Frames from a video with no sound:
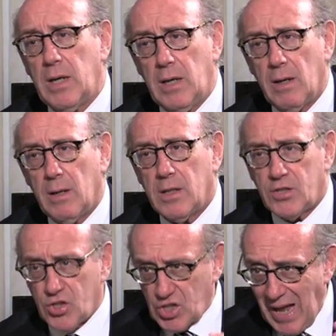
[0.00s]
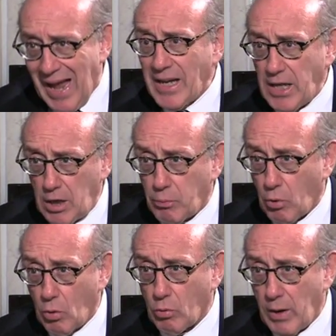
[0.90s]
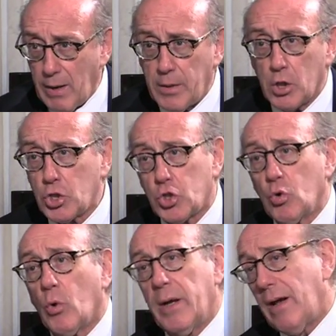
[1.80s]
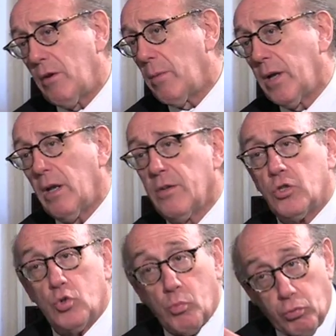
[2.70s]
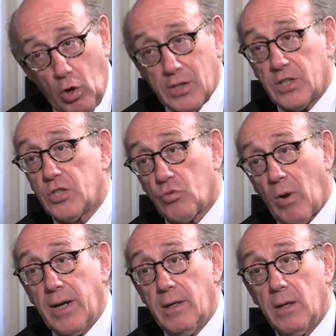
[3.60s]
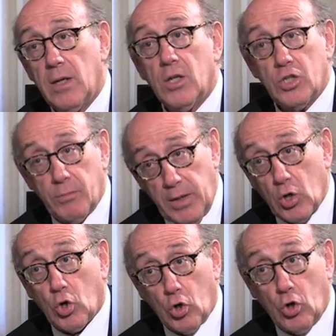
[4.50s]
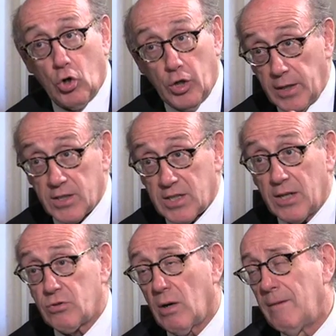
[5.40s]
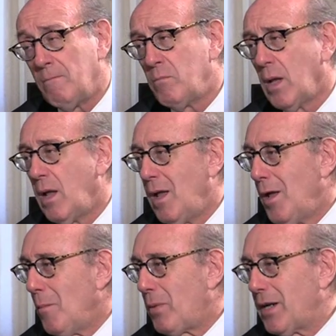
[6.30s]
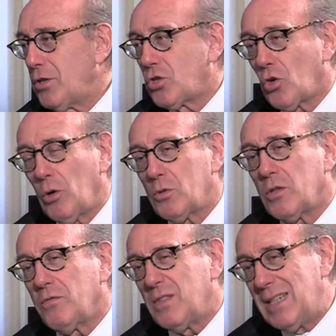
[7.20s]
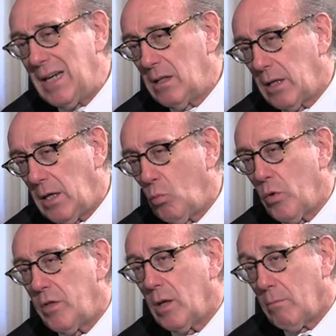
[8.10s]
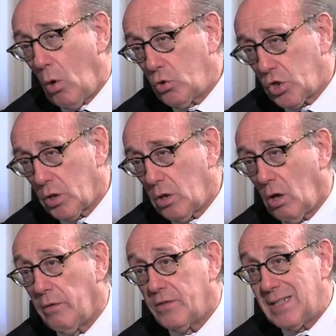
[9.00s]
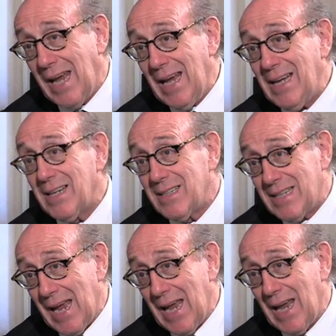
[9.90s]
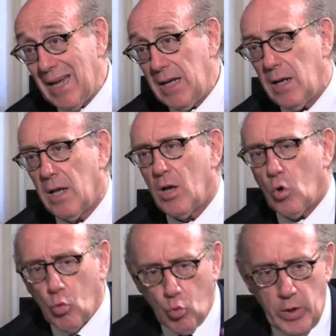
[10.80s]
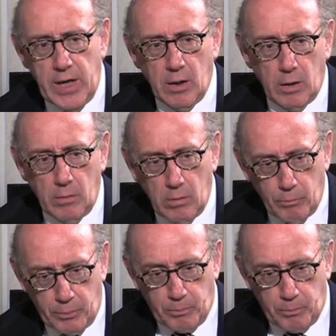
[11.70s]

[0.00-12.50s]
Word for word: me designing a program and assuring everybody of a due process right to be heard, etc. But in terms of dealing with the emotion of day to day, real